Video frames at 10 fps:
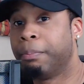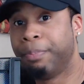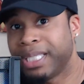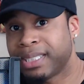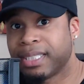
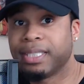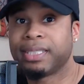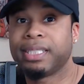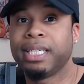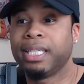
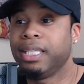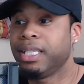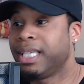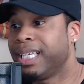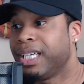business
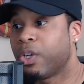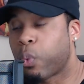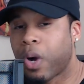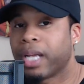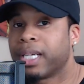and getting
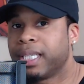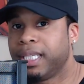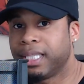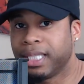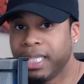
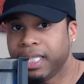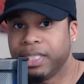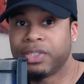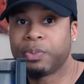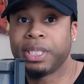quality
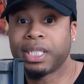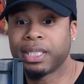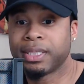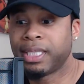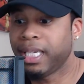leads,
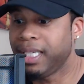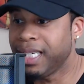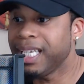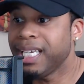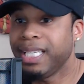because they
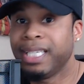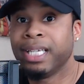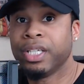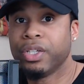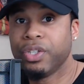need
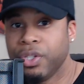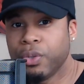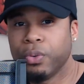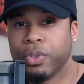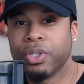
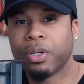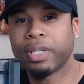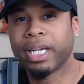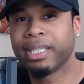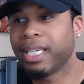
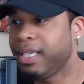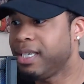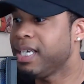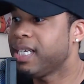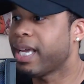like they
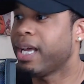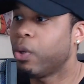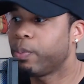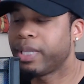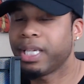need
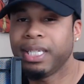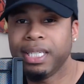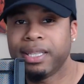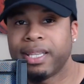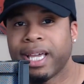help. They
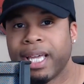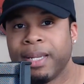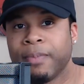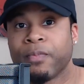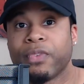need that
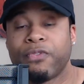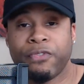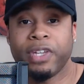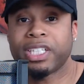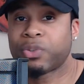
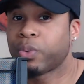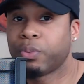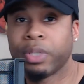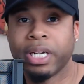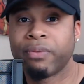fix with
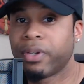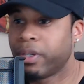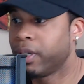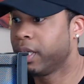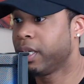whatever